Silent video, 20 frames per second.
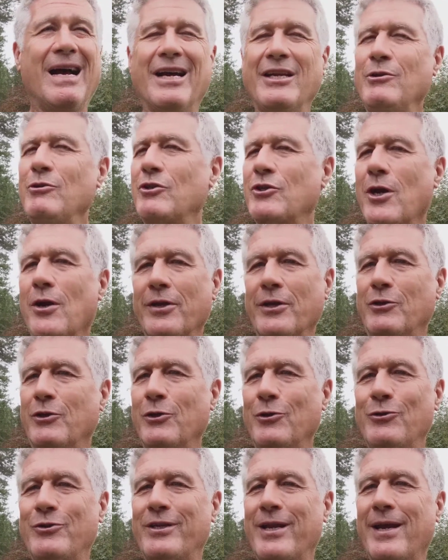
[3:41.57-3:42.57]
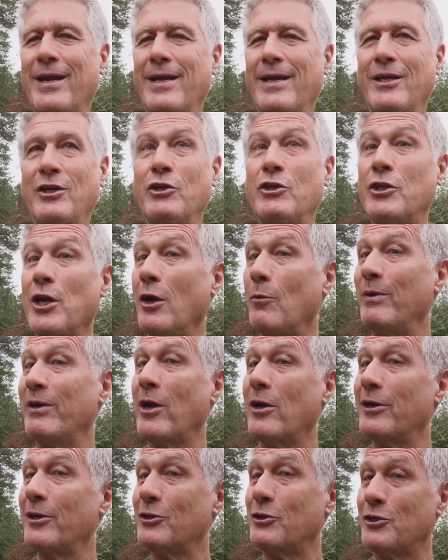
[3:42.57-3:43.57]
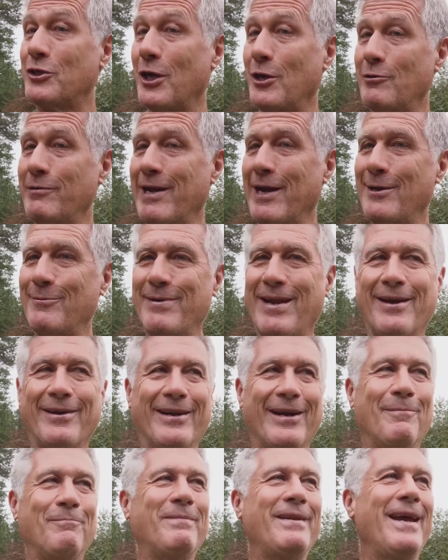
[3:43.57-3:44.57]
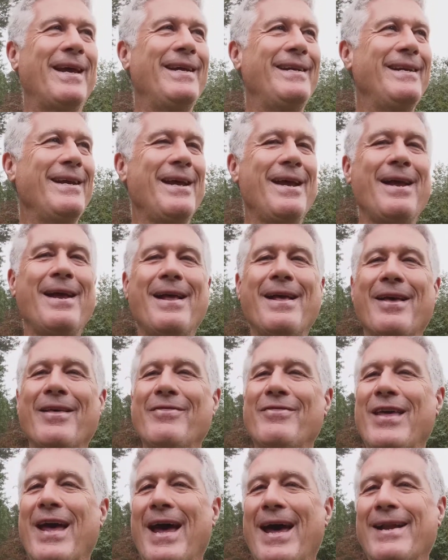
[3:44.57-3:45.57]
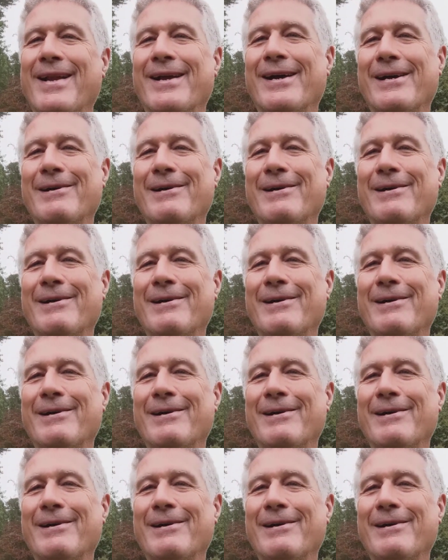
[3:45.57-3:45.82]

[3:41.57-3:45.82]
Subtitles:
You saw the Tuesday show, we call it show now, not update, that